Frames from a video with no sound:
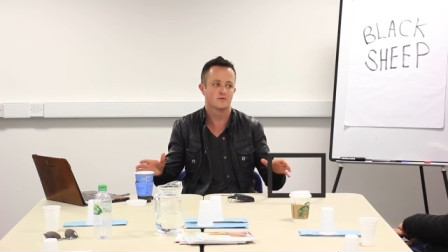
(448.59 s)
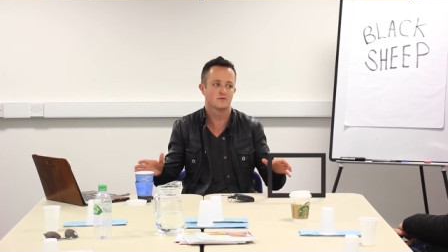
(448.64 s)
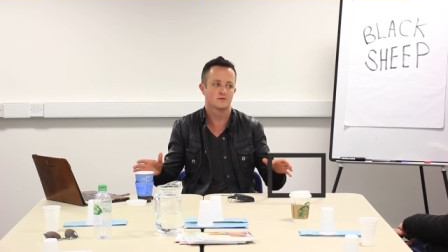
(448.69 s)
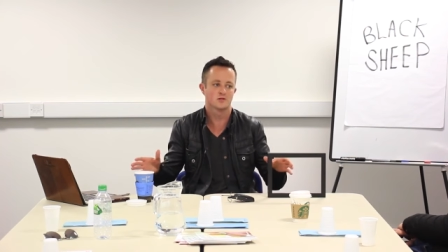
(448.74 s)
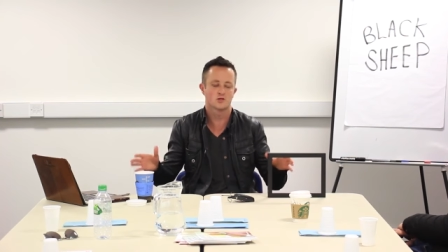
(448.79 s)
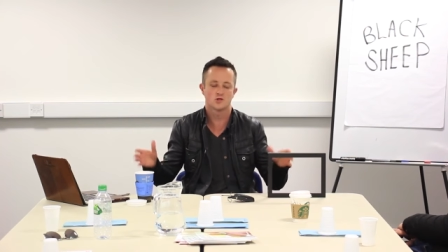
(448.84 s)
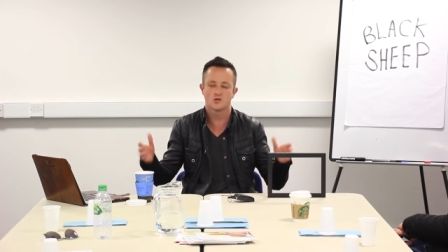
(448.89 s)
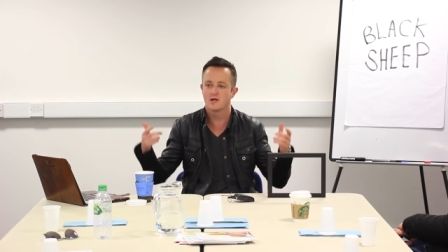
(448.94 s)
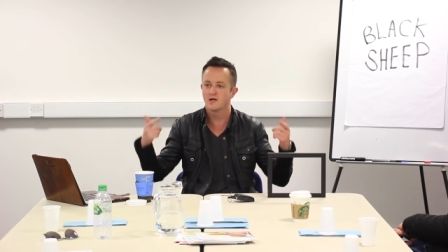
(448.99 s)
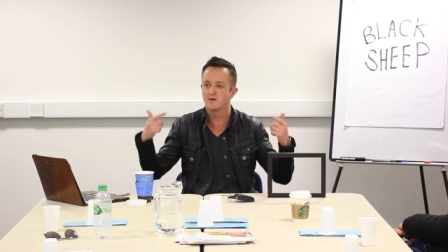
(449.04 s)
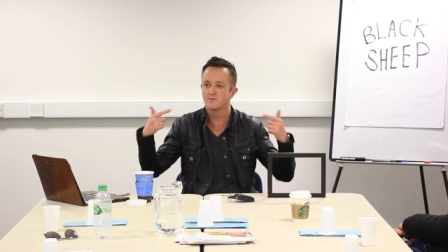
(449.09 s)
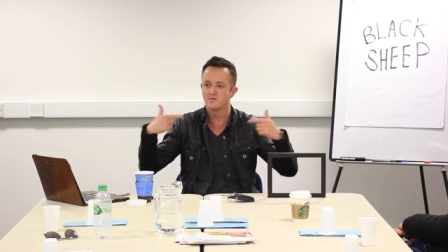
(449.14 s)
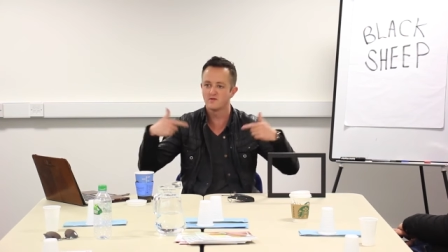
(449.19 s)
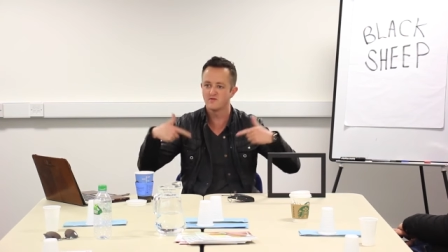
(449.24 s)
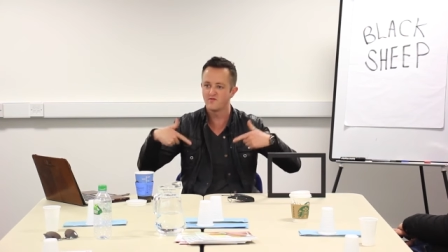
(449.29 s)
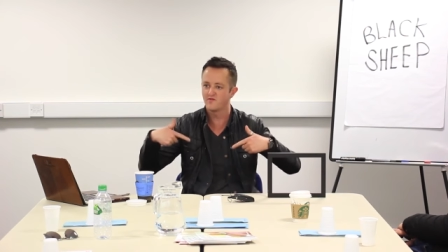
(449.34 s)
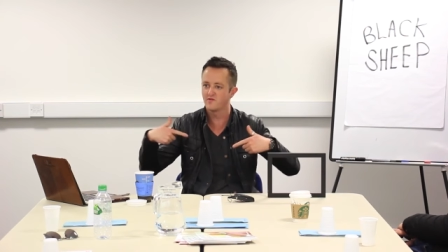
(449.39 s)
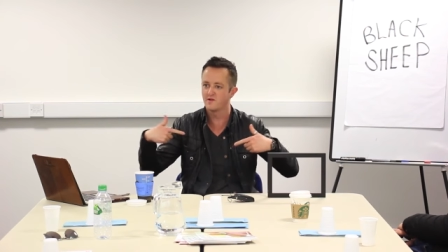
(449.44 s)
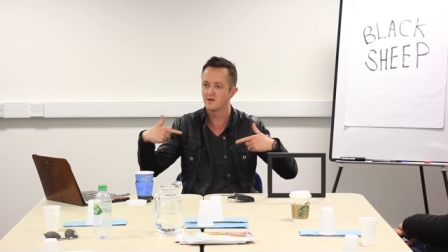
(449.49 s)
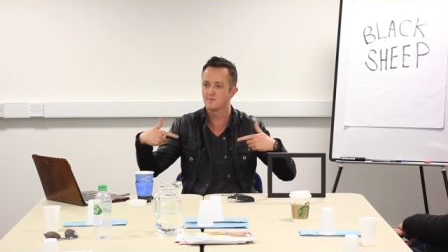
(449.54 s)
I was
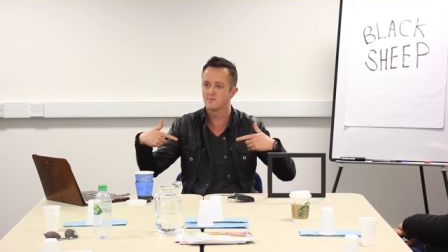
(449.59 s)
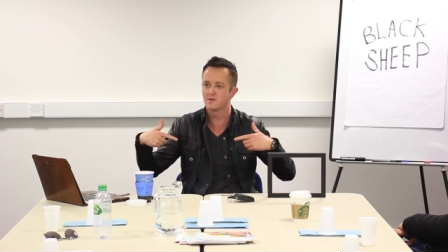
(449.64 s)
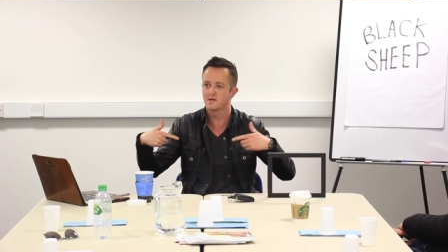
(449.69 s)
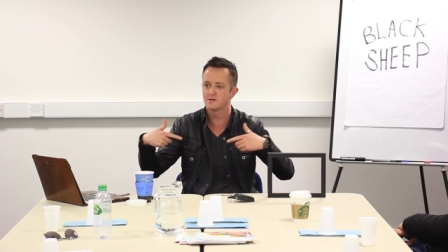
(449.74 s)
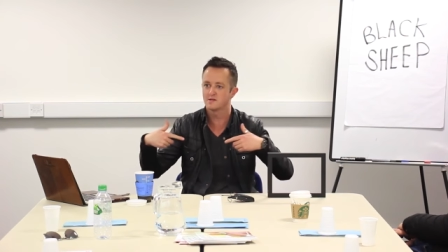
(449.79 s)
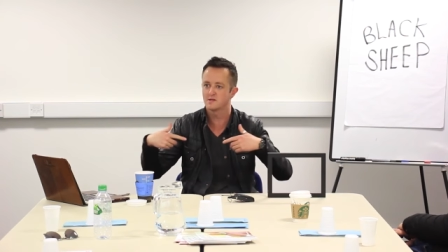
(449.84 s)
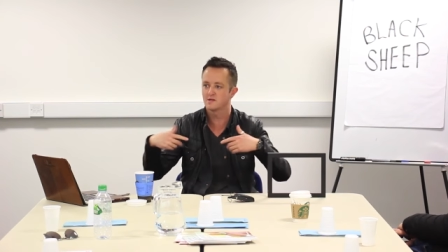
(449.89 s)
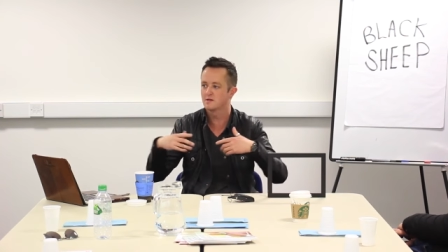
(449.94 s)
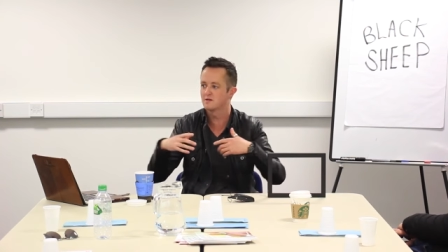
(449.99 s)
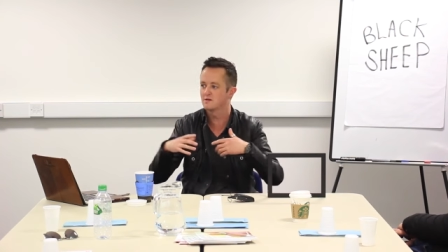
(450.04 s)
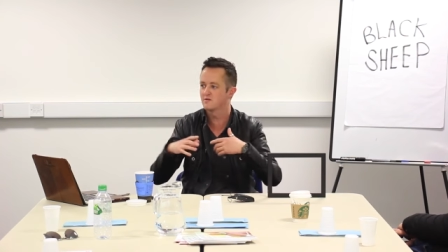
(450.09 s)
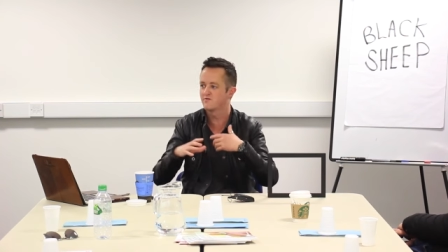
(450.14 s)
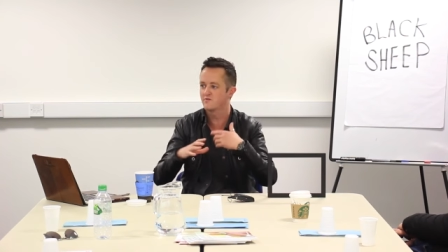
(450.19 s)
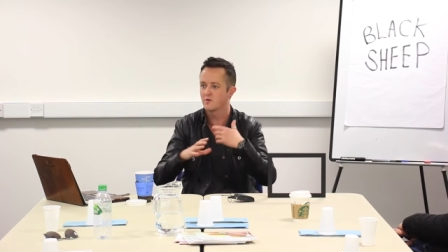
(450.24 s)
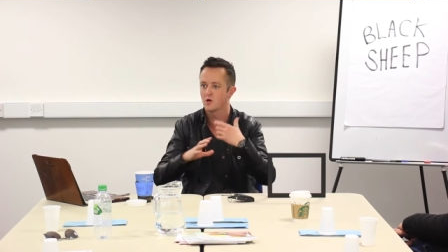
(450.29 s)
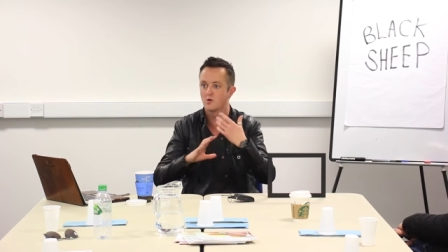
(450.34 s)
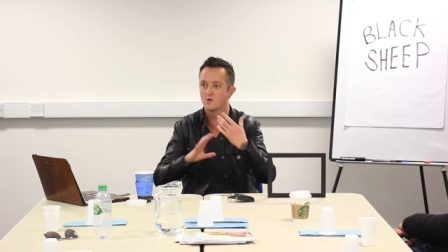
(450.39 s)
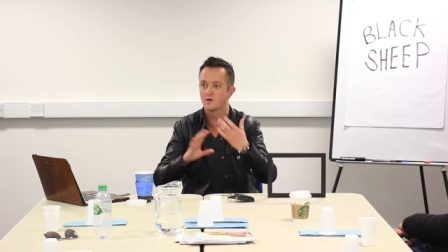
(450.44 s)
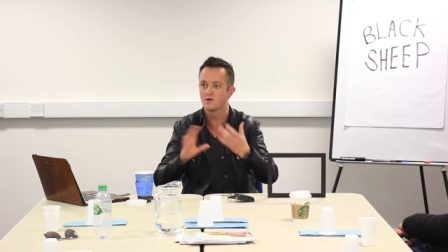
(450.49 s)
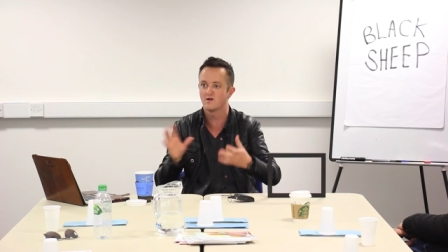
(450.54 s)
ashamed of feeling masculine,
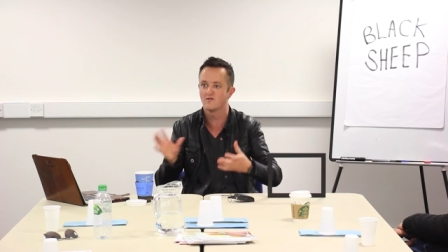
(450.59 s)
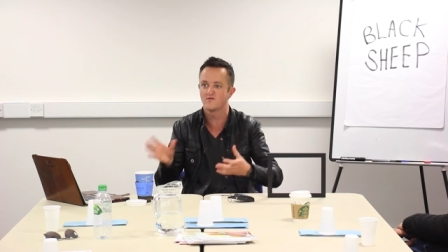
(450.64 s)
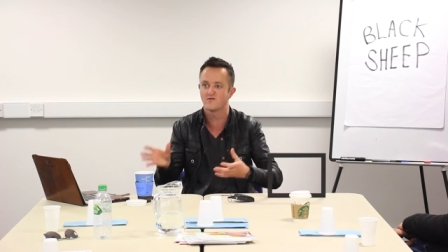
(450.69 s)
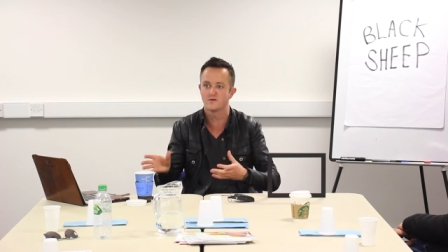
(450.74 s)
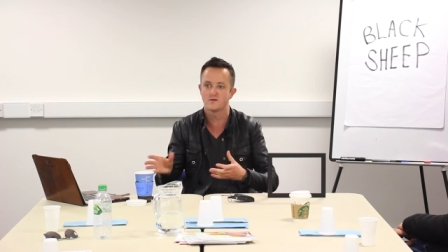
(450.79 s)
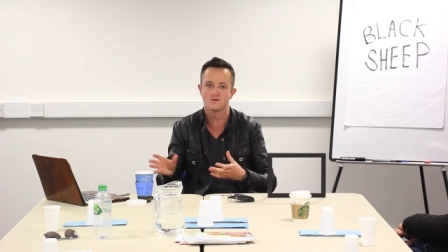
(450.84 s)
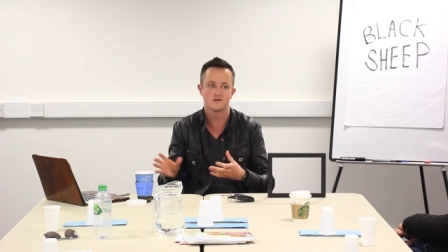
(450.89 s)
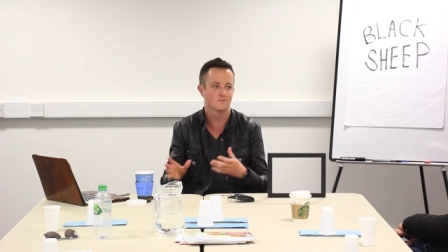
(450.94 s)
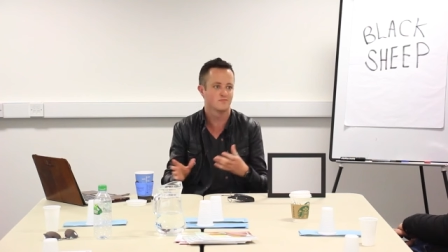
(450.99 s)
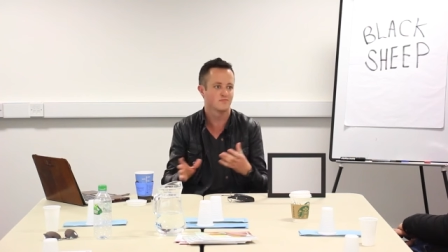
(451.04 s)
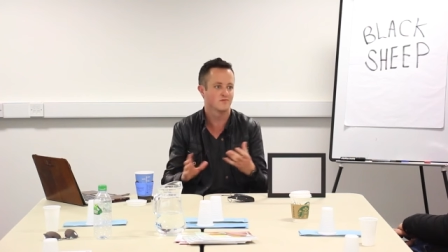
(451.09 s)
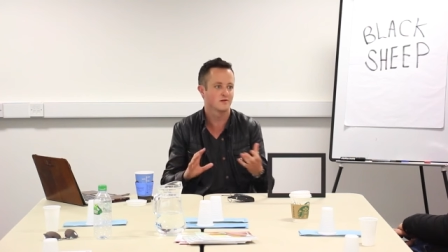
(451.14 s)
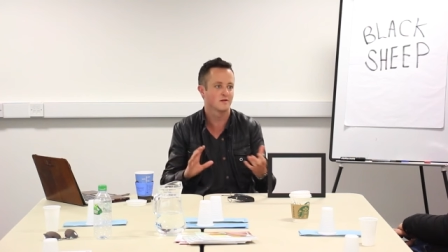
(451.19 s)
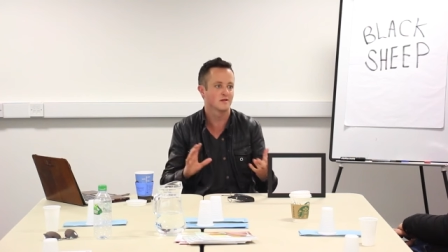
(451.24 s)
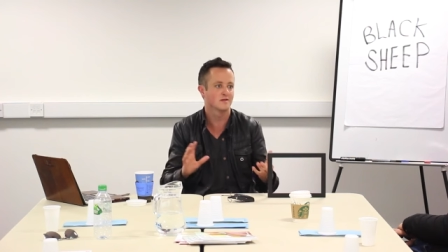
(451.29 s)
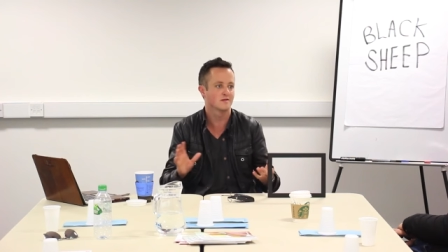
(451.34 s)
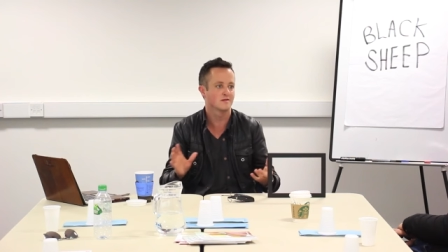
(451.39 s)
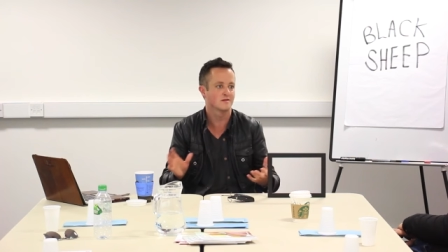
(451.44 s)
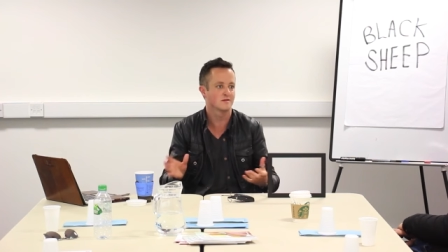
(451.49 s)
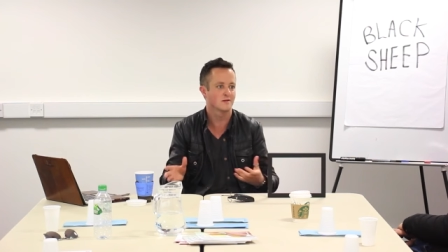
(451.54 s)
of going after
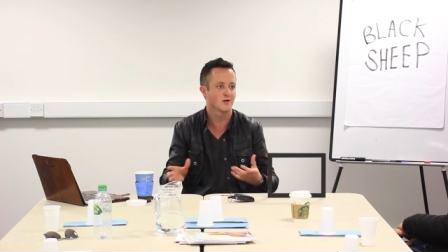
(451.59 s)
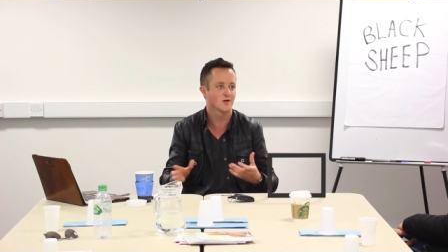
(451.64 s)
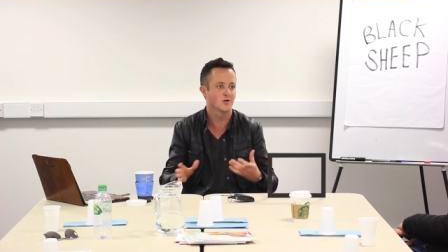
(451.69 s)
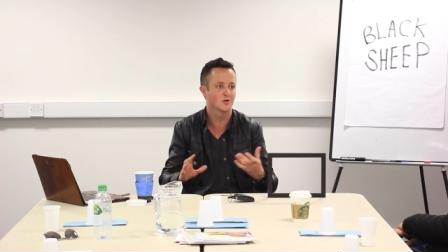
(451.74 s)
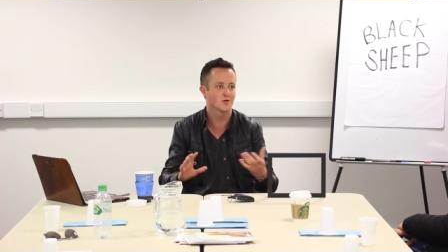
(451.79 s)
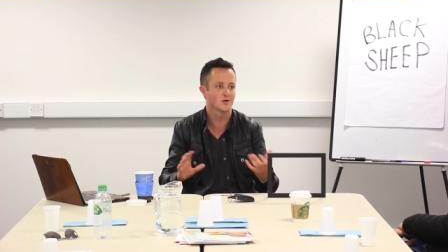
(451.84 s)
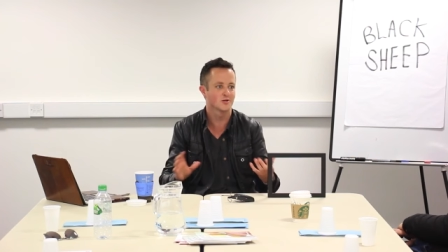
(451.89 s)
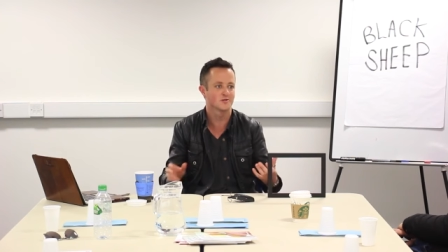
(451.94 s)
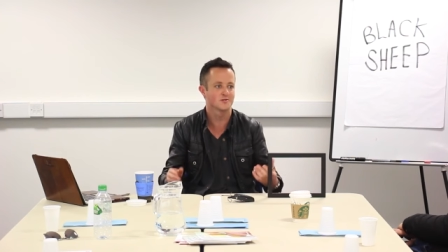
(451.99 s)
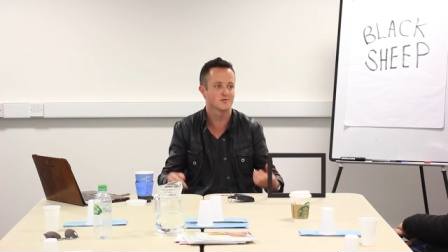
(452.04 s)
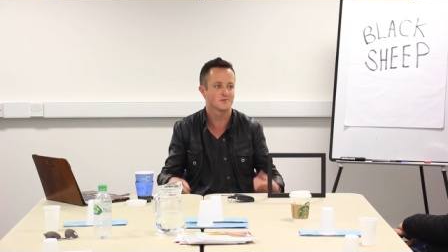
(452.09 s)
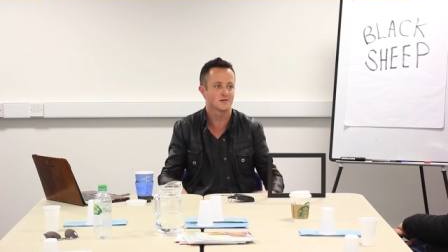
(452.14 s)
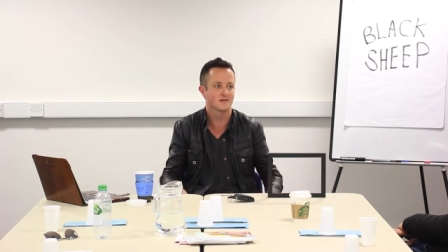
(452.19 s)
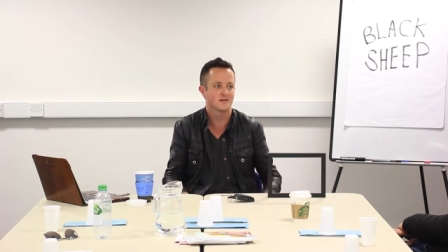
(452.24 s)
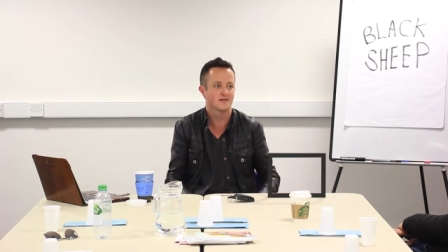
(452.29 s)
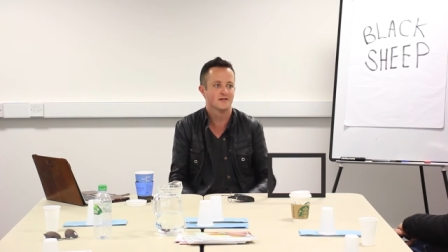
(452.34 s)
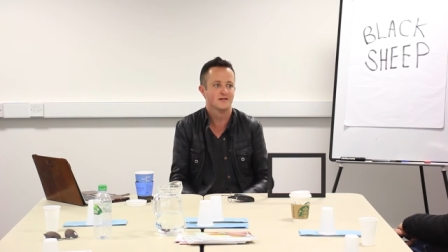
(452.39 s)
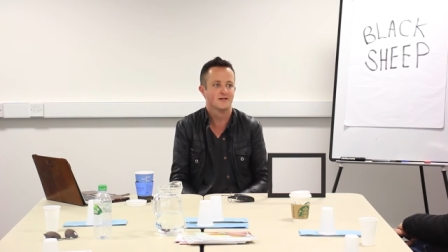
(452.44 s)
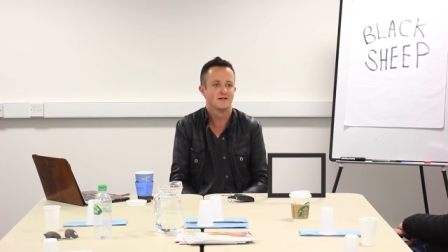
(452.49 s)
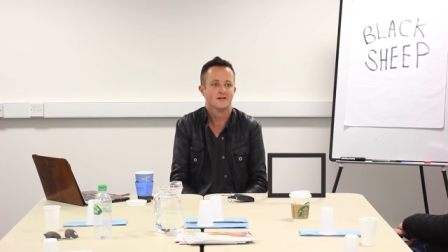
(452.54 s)
pretty young girls,
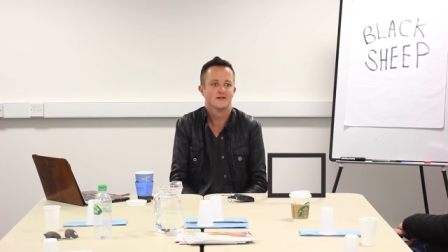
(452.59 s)
right?